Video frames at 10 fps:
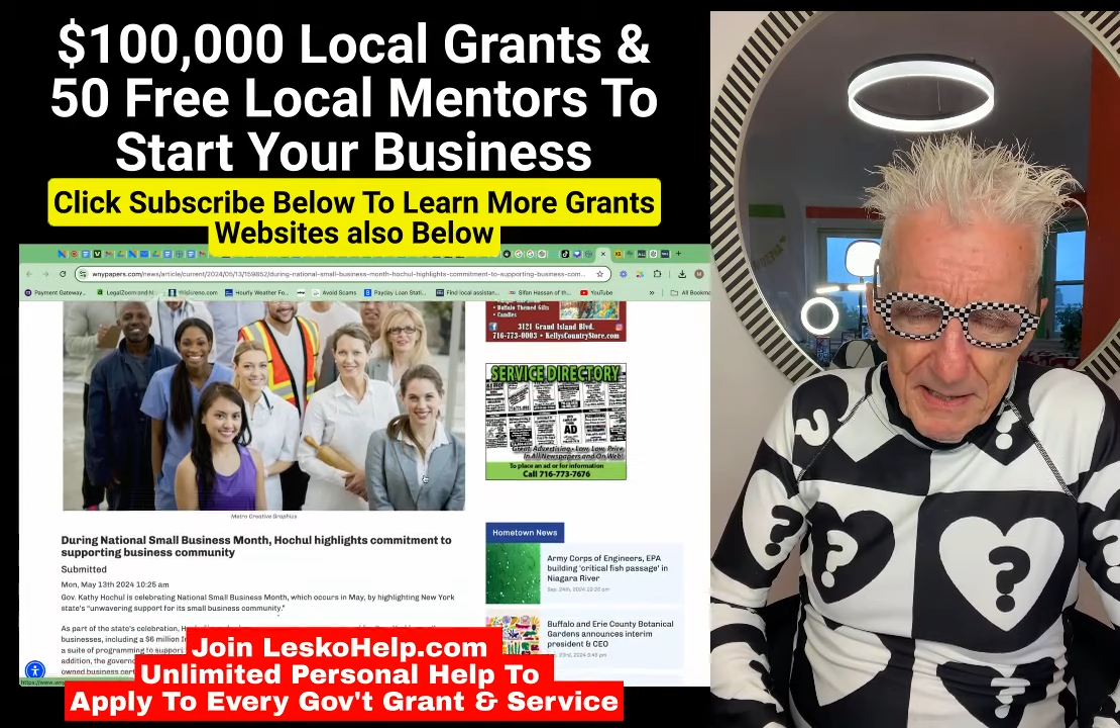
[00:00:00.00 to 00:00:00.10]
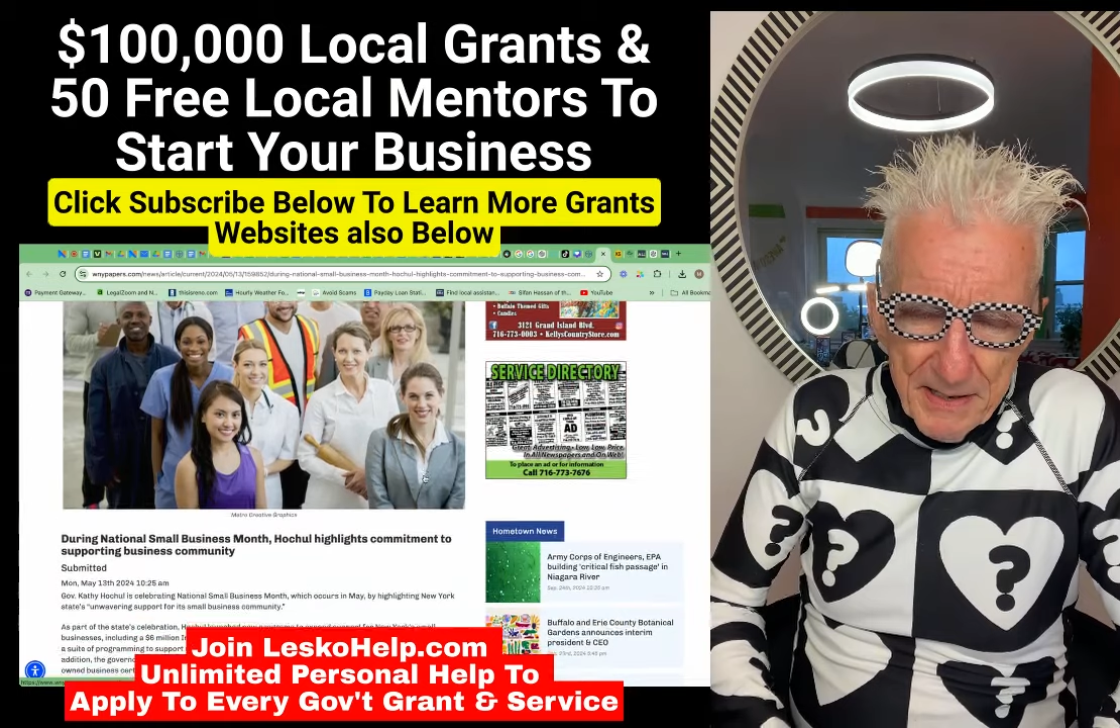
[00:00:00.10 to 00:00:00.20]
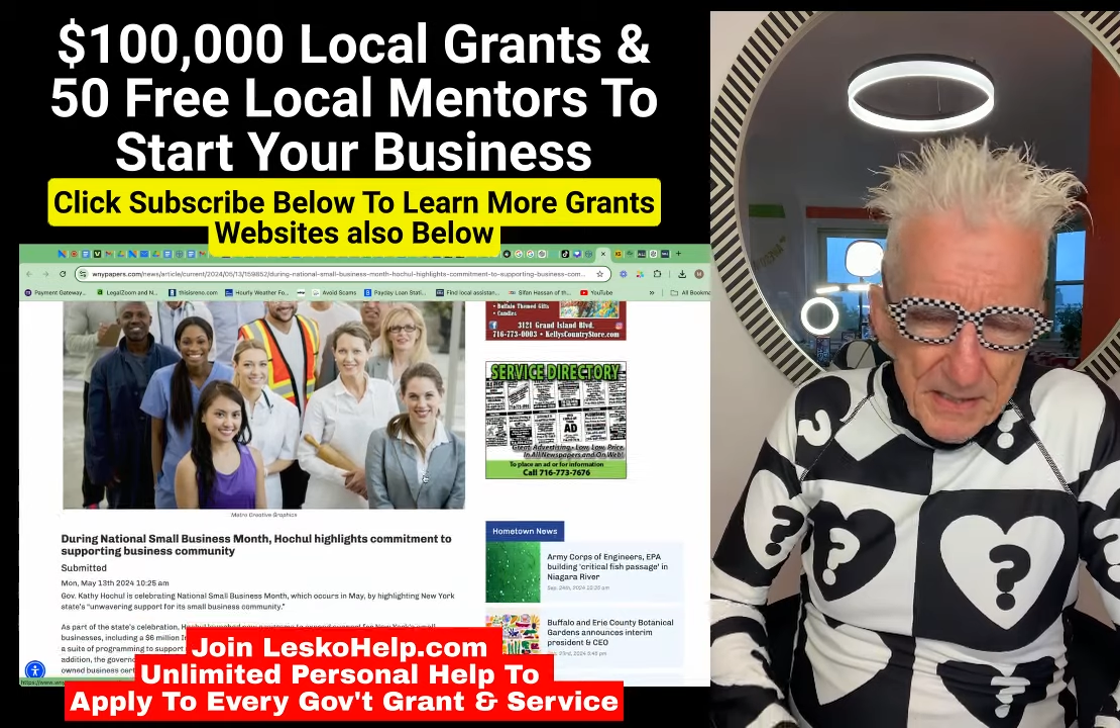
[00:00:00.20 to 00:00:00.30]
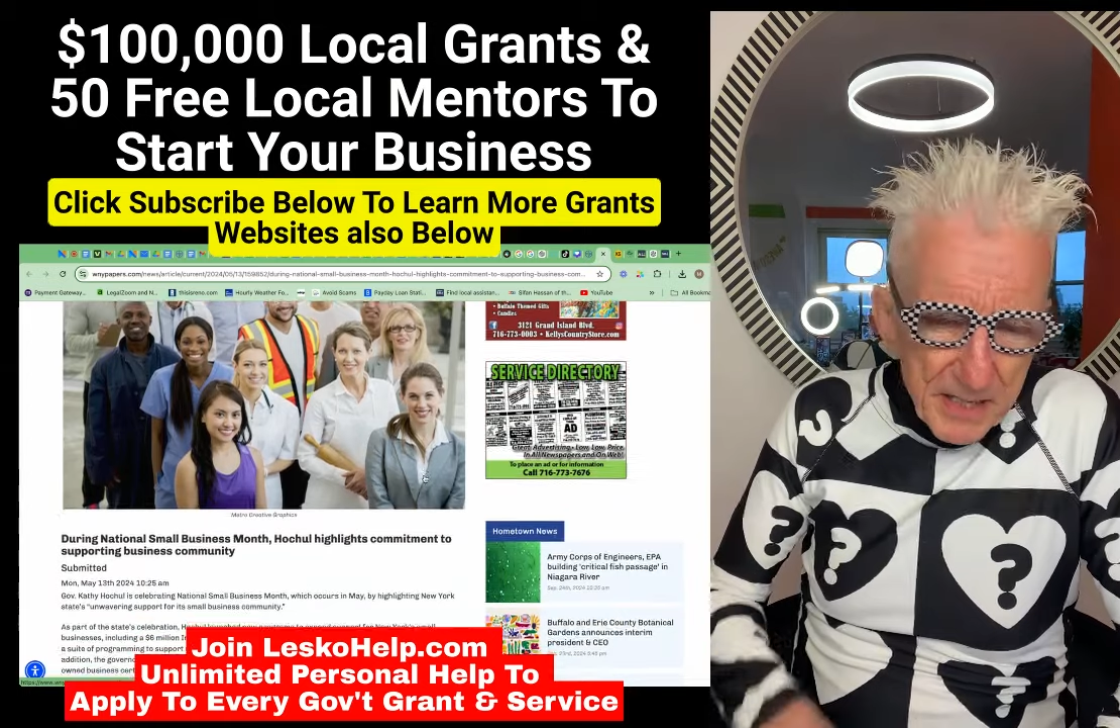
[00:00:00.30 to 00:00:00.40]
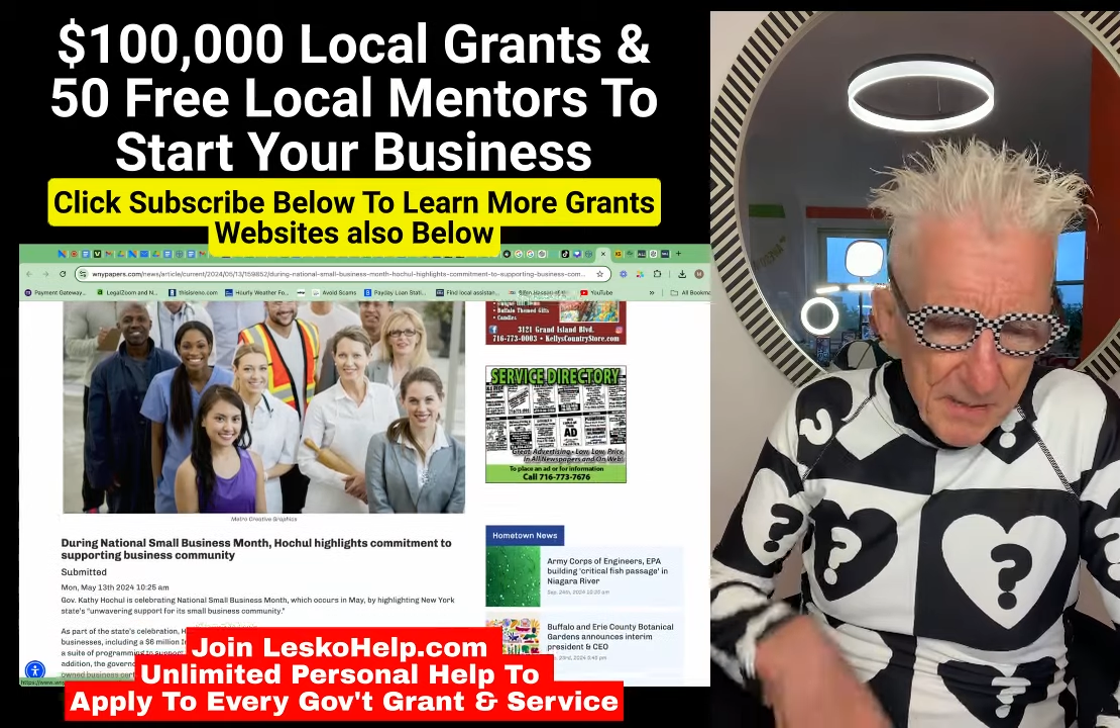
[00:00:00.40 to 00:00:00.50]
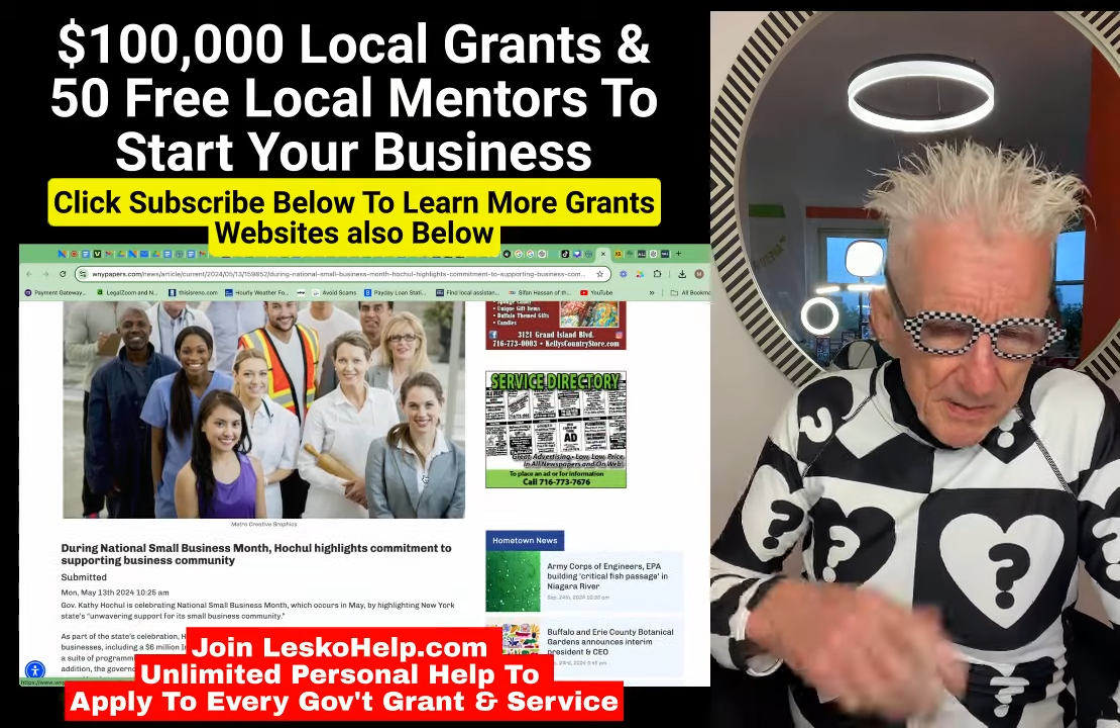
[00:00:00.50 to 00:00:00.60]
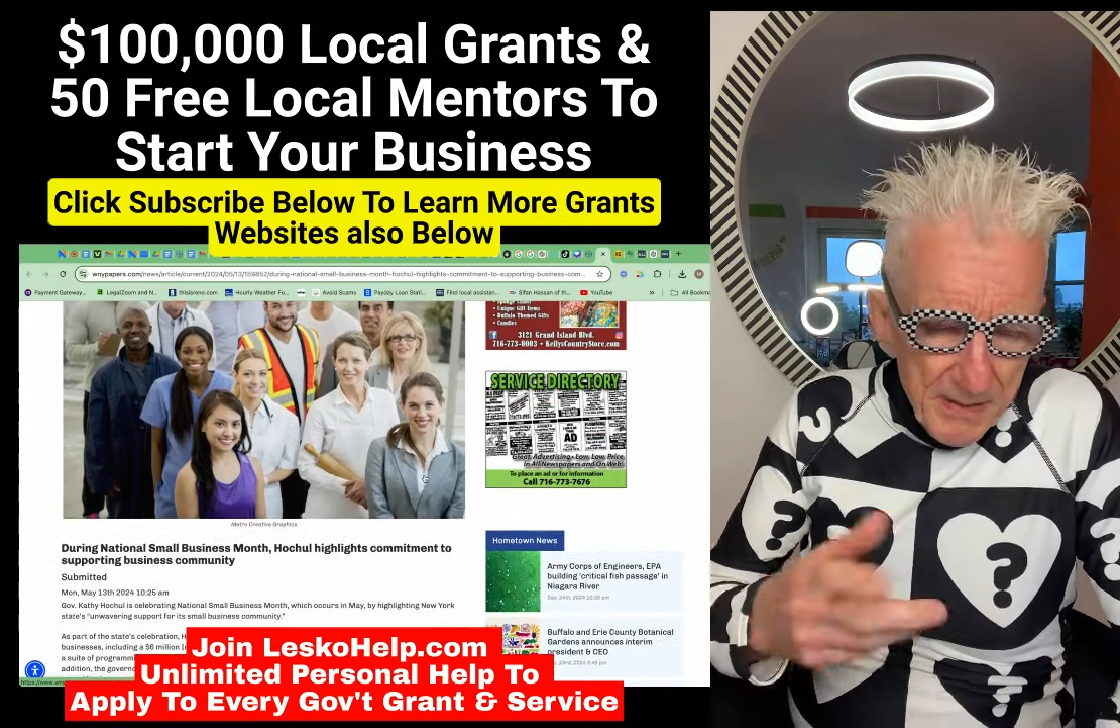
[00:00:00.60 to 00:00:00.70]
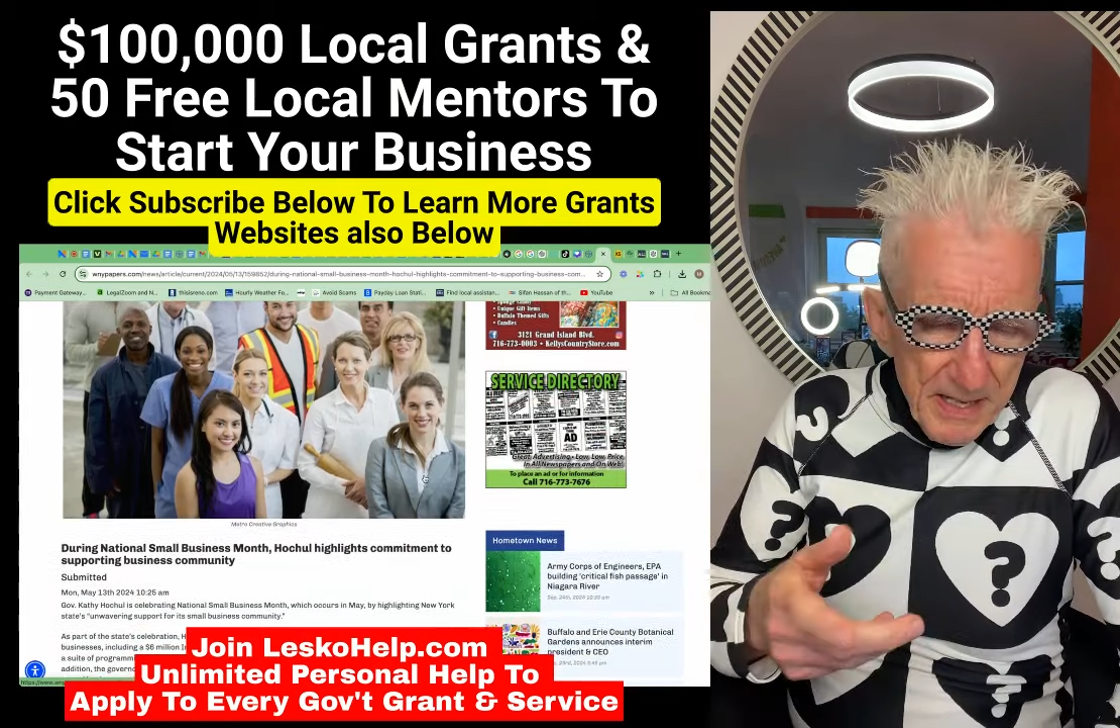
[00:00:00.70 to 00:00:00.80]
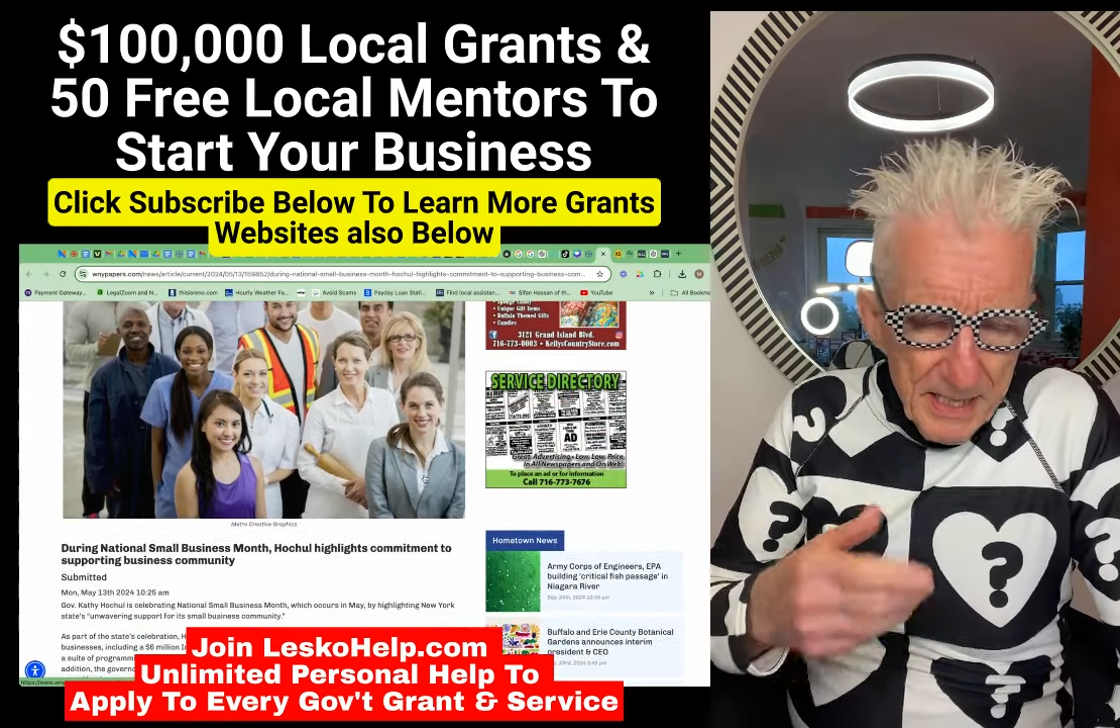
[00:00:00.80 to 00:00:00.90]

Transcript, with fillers: Now, here's a couple of